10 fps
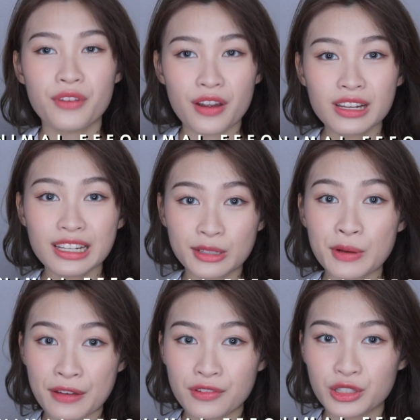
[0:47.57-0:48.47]
very little
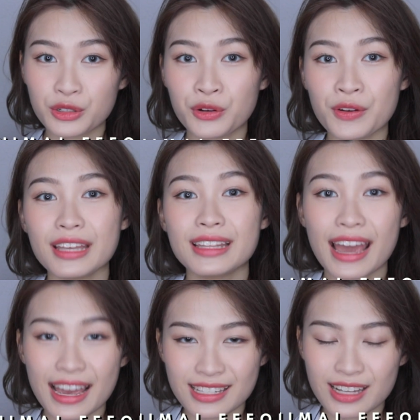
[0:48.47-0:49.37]
effort to create the
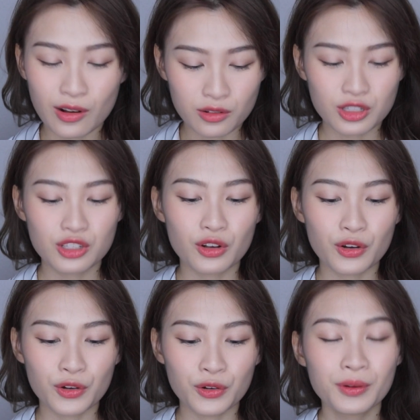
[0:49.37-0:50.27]
hairstyles.
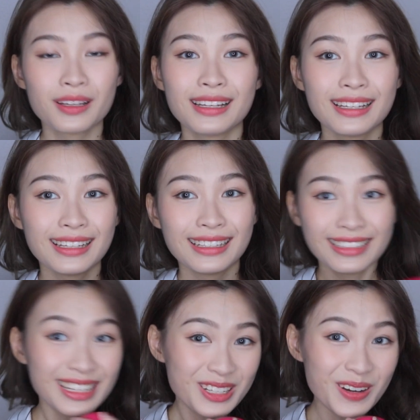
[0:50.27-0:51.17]
So let's